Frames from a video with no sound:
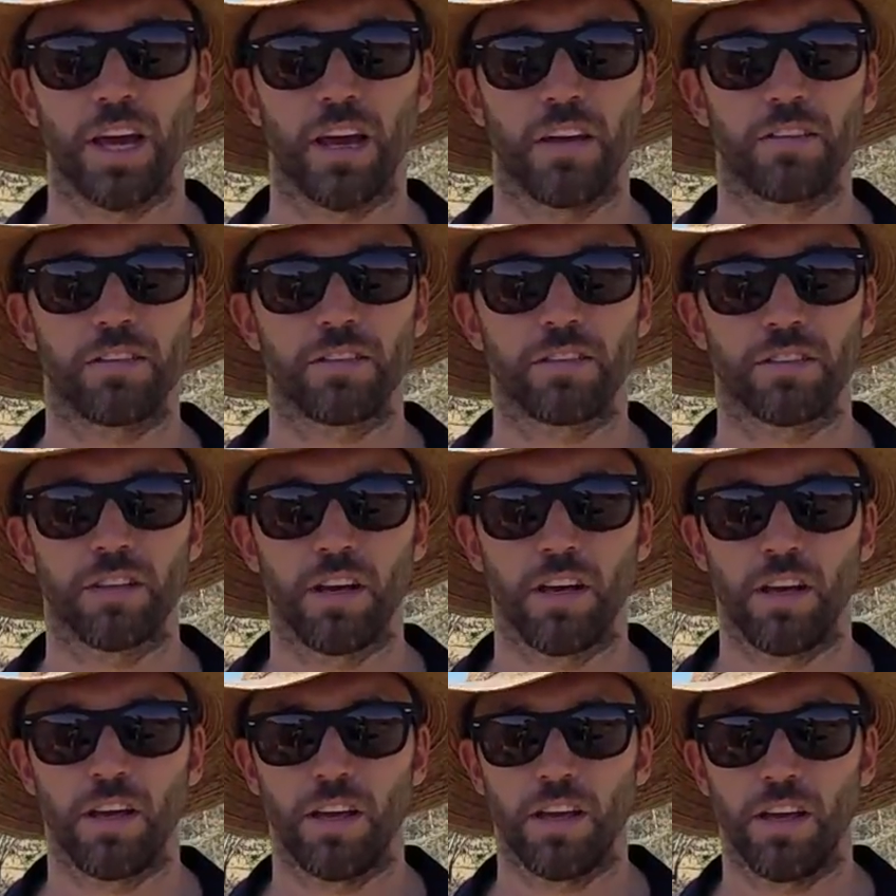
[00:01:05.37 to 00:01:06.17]
yes
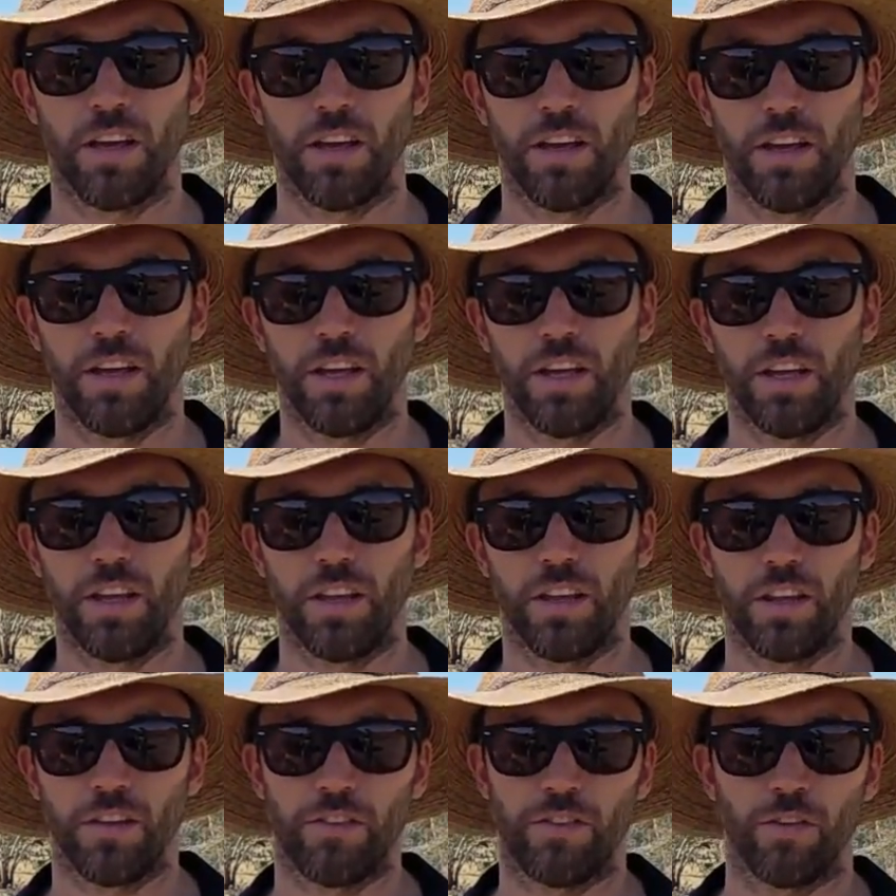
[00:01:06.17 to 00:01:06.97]

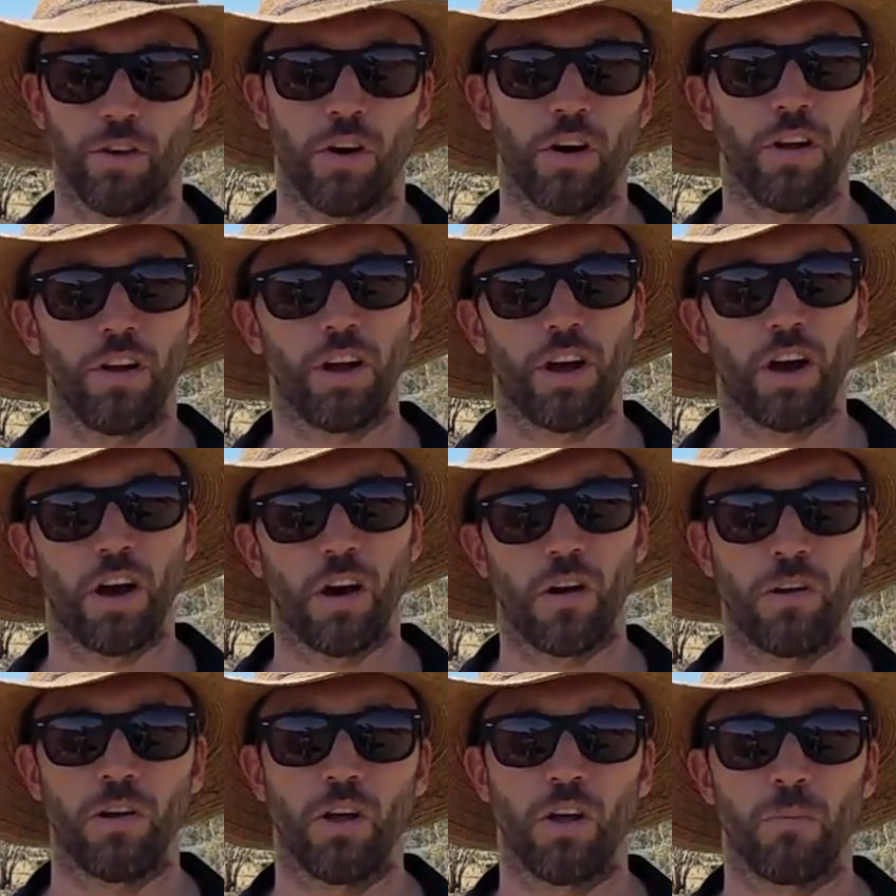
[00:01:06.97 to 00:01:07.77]
there's not a
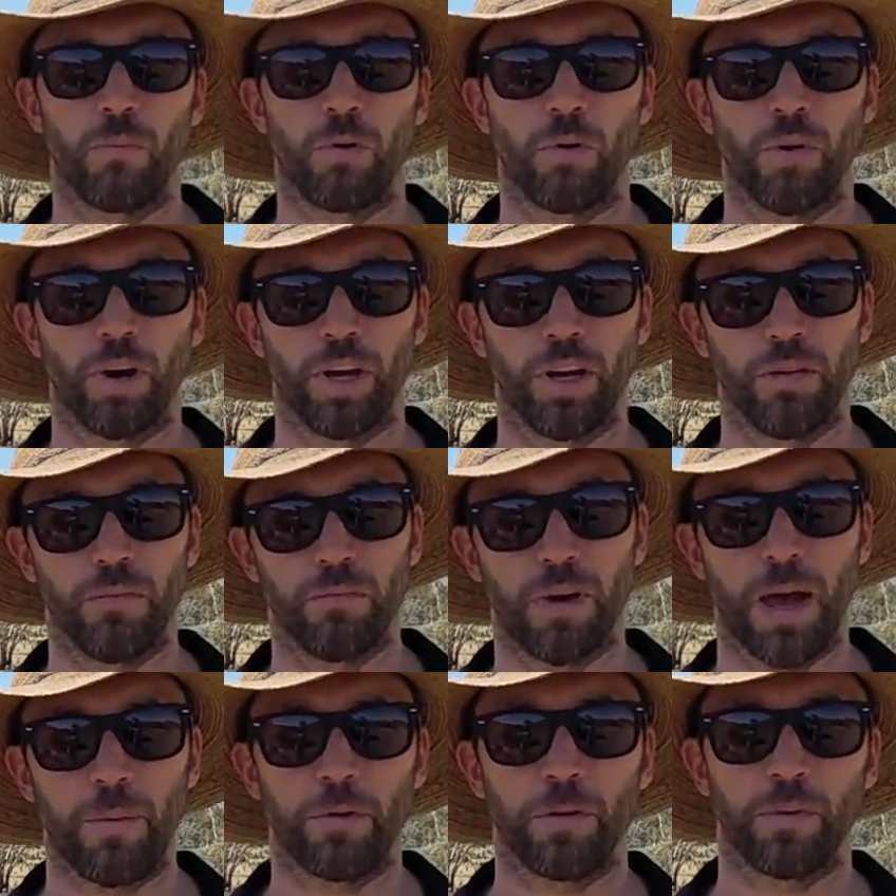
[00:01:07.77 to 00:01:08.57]
whole lot of point
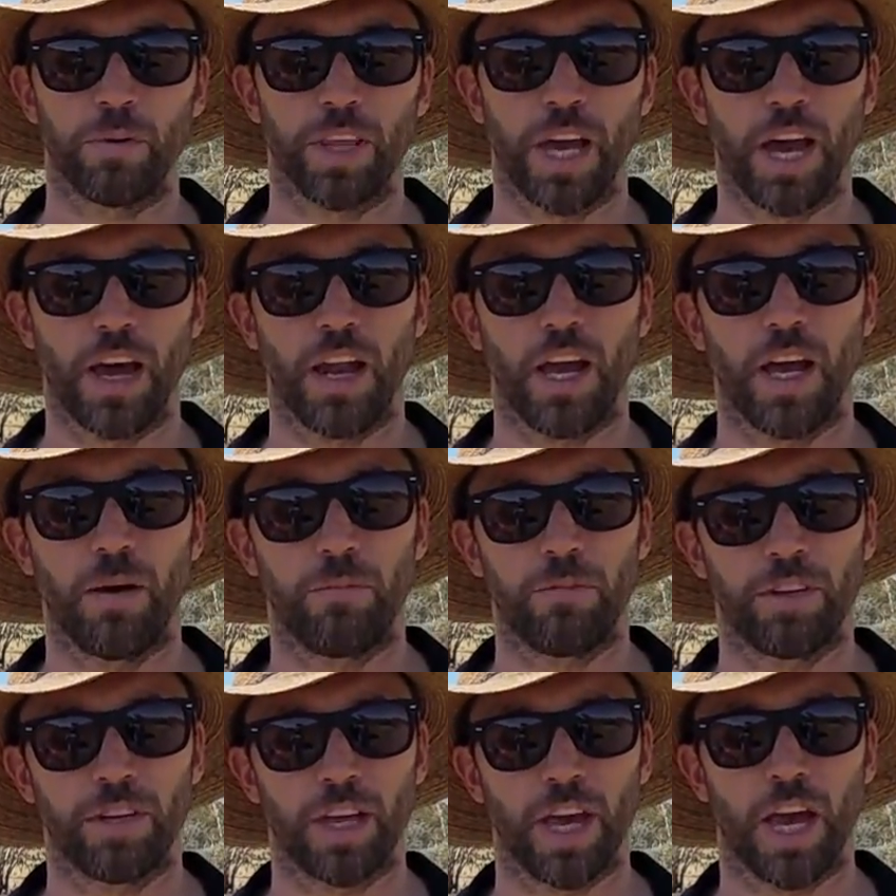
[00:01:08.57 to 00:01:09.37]
mapping without
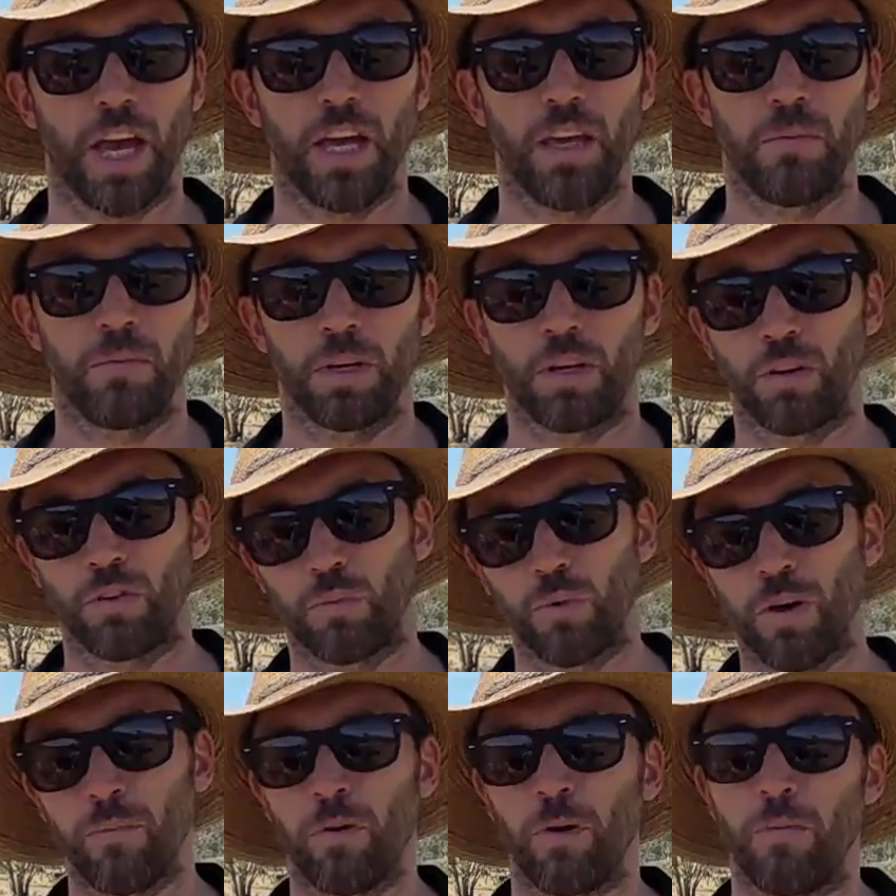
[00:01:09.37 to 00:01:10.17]
RTK
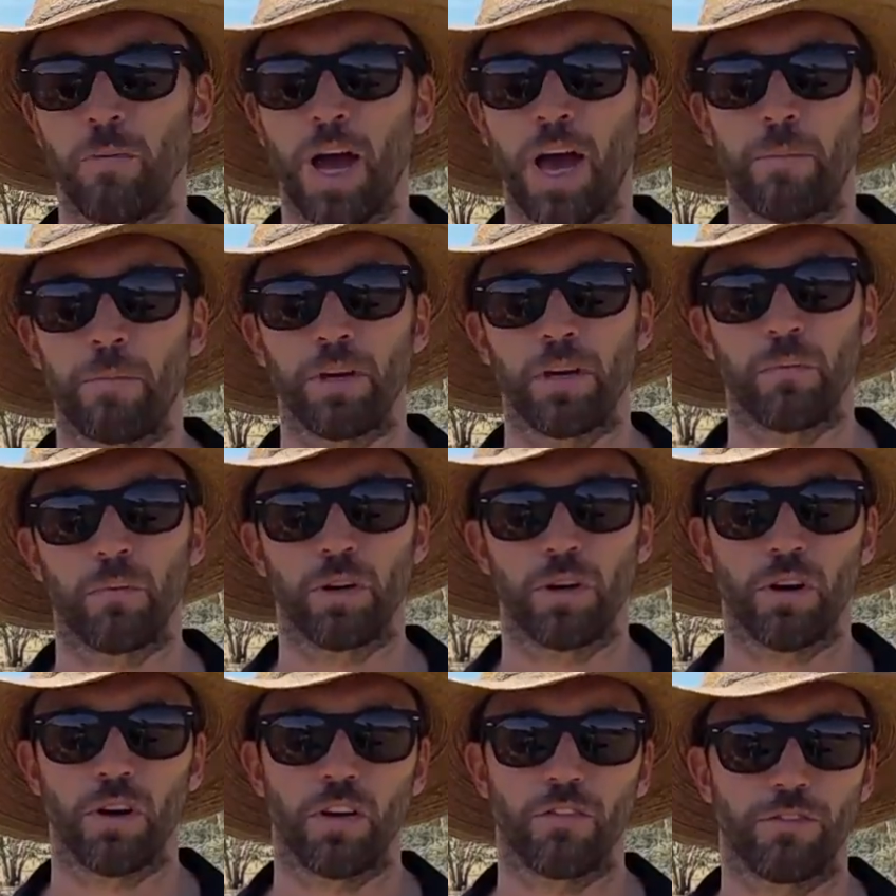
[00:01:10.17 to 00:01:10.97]
because when we're mapping,
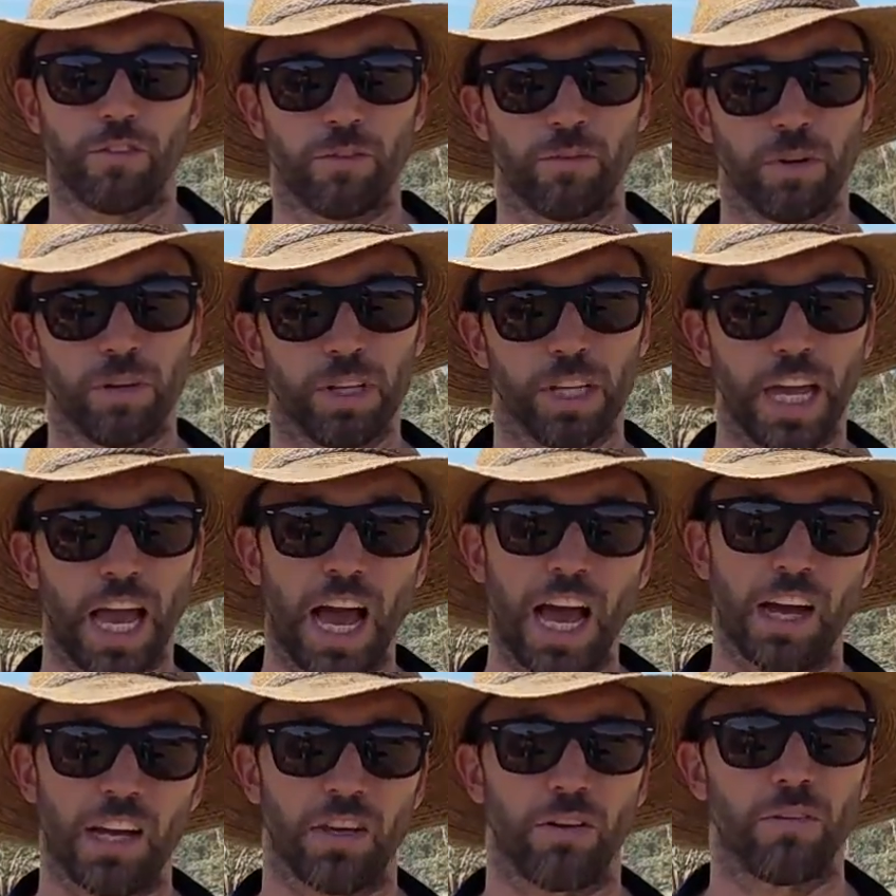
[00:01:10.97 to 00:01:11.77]
we're going for really
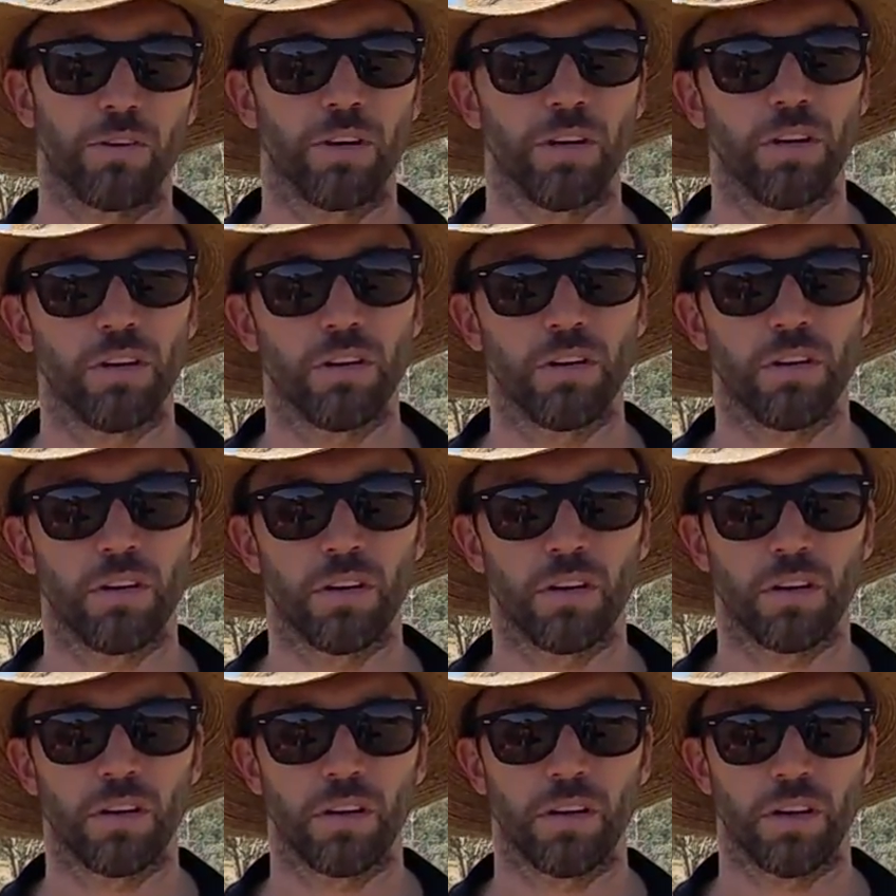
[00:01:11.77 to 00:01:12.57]
accurate
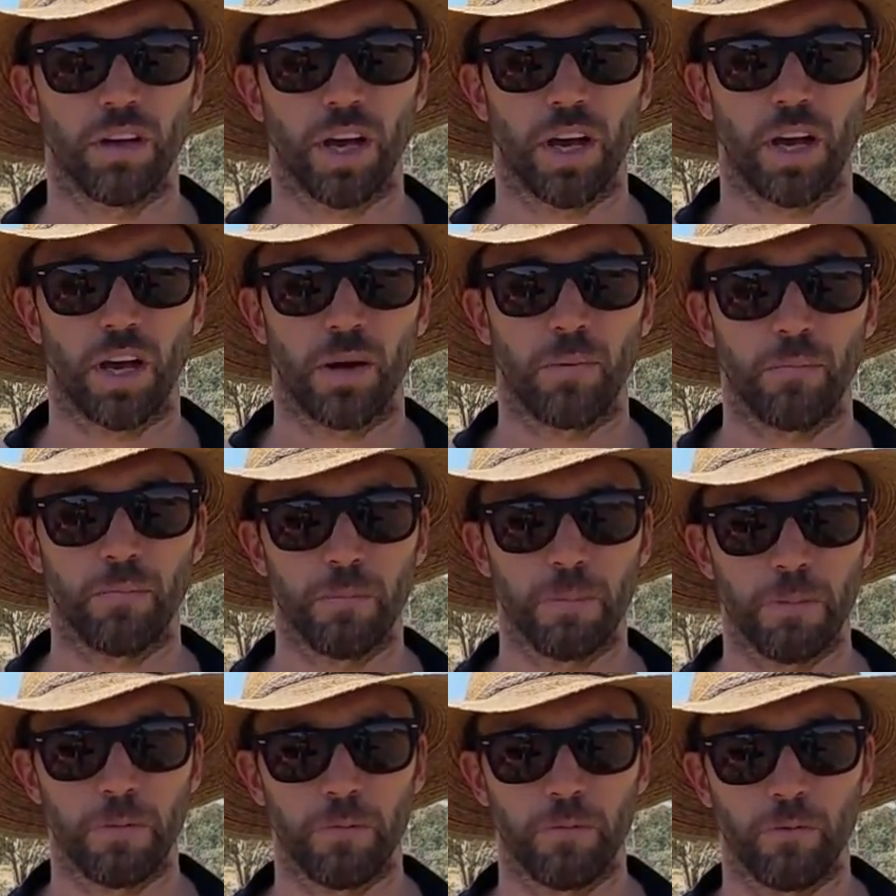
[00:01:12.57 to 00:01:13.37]

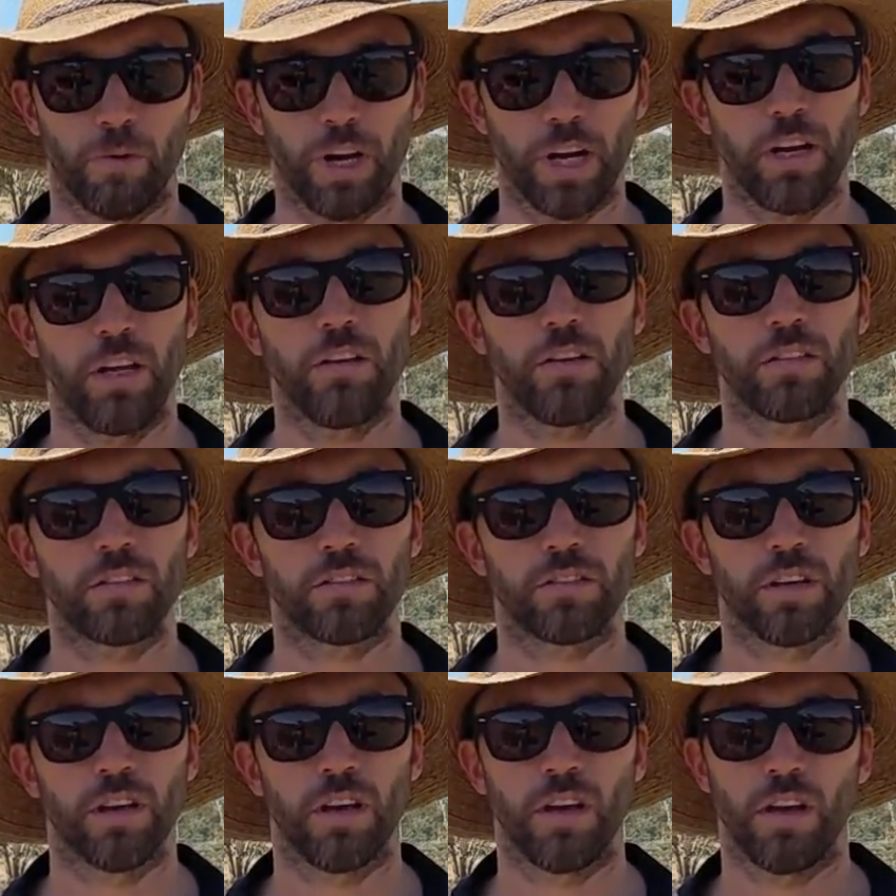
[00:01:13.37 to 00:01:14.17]
um,
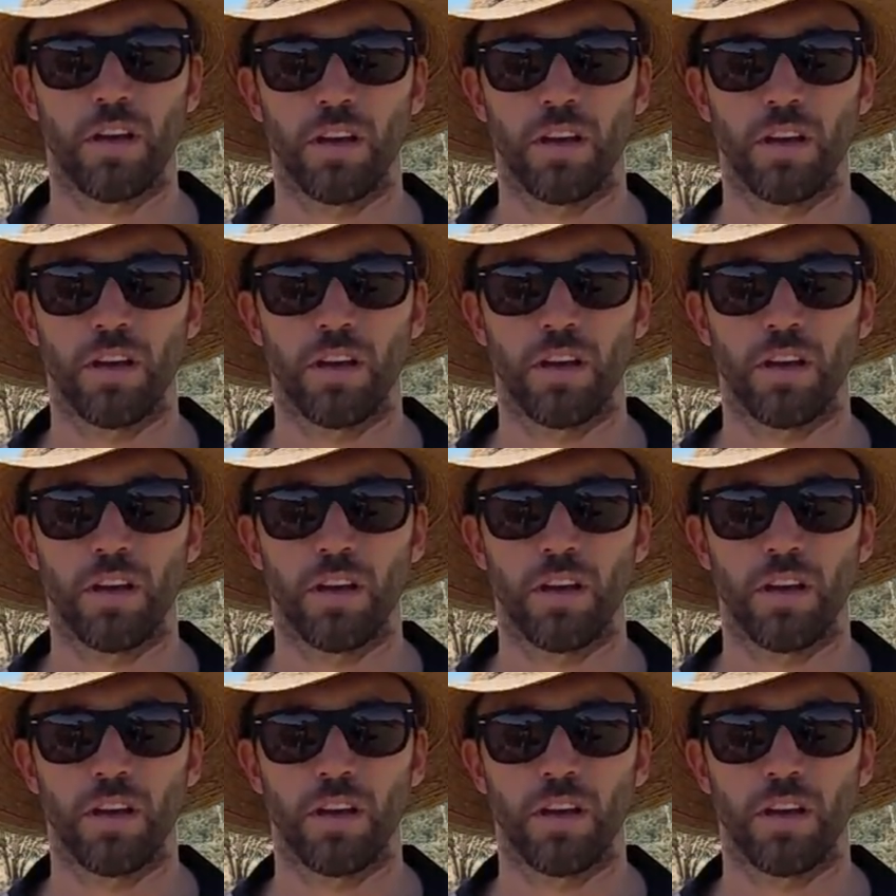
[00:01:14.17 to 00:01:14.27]
readings.